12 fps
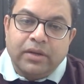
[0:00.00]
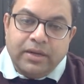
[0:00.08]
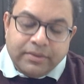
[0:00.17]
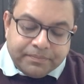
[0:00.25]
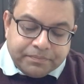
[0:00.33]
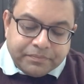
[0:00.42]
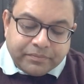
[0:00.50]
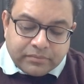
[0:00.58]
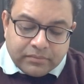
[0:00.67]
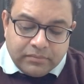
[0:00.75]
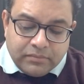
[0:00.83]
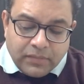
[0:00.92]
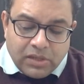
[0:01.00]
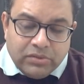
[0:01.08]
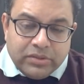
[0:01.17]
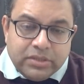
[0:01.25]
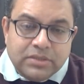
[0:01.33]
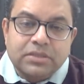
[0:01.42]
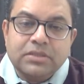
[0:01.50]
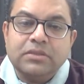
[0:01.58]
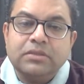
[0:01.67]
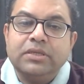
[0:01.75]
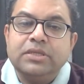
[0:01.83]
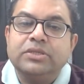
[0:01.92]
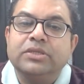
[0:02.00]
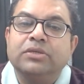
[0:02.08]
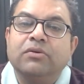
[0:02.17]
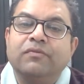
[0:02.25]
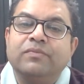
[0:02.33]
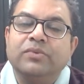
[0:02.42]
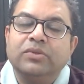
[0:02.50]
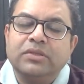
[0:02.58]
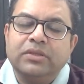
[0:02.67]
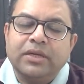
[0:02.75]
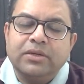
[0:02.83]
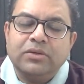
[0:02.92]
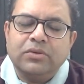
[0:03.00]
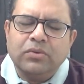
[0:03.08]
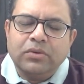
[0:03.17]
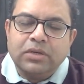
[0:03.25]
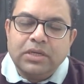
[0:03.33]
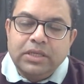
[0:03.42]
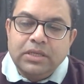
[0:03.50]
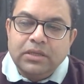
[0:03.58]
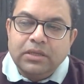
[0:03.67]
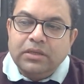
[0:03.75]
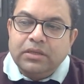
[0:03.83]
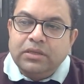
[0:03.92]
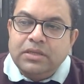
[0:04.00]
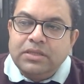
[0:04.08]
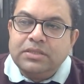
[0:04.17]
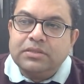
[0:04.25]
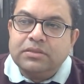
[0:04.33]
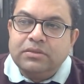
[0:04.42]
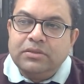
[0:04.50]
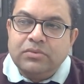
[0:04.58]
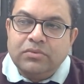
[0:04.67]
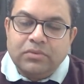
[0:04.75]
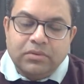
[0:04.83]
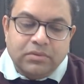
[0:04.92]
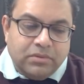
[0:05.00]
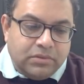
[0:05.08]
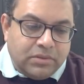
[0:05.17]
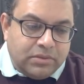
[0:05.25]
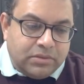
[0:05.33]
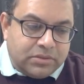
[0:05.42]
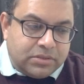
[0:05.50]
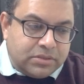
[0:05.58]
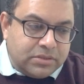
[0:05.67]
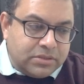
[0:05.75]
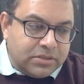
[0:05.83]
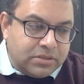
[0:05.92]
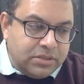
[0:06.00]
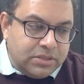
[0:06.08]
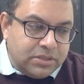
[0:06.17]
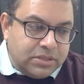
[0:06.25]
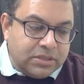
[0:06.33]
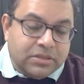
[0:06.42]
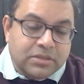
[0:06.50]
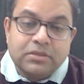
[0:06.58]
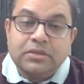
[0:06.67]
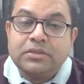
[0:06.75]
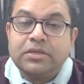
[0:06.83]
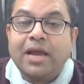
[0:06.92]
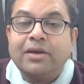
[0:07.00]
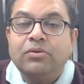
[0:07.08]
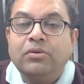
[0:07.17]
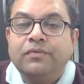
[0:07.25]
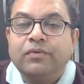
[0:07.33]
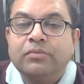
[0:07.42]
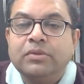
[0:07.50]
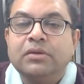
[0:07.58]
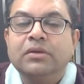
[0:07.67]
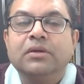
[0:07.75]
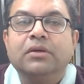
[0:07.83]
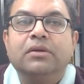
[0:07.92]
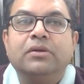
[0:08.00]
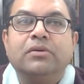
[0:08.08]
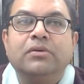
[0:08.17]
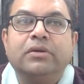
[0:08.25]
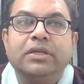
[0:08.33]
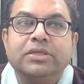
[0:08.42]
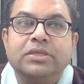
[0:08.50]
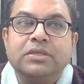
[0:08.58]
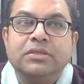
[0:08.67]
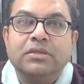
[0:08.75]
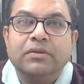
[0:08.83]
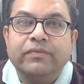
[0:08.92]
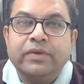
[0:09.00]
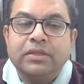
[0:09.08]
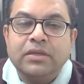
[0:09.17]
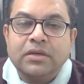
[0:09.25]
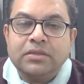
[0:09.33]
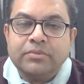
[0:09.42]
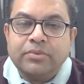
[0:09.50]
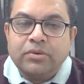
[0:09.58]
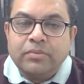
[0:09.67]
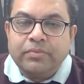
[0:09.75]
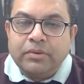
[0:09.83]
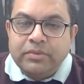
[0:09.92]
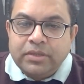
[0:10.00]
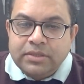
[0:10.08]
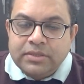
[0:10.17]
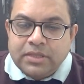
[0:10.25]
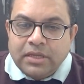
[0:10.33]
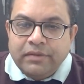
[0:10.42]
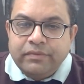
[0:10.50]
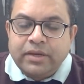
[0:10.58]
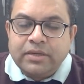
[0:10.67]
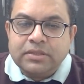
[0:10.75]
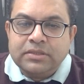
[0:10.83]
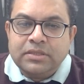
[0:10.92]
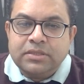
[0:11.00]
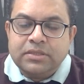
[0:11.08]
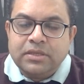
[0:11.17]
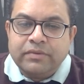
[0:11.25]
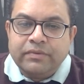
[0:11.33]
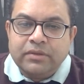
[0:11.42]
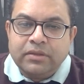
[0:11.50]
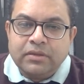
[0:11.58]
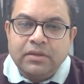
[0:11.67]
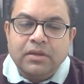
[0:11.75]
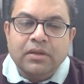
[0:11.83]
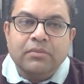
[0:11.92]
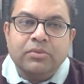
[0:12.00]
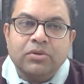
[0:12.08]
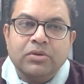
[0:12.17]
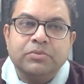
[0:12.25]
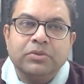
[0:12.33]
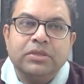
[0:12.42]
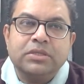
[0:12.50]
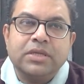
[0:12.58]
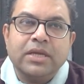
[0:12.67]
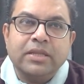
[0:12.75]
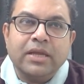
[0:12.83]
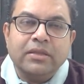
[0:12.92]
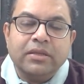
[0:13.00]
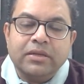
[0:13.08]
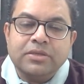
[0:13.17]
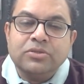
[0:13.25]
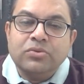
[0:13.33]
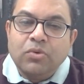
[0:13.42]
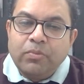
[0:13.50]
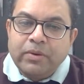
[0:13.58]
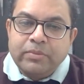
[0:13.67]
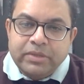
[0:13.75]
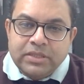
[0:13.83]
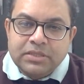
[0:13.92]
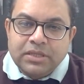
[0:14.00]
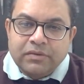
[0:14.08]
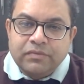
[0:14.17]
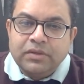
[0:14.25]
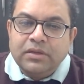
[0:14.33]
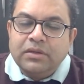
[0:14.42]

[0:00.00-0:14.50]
right so this is the teaching of buddha that totally is you know it's, it's a standout from the you know teachings in the vedas about a permanent self that exists and everything because buddha said that there is no permanent self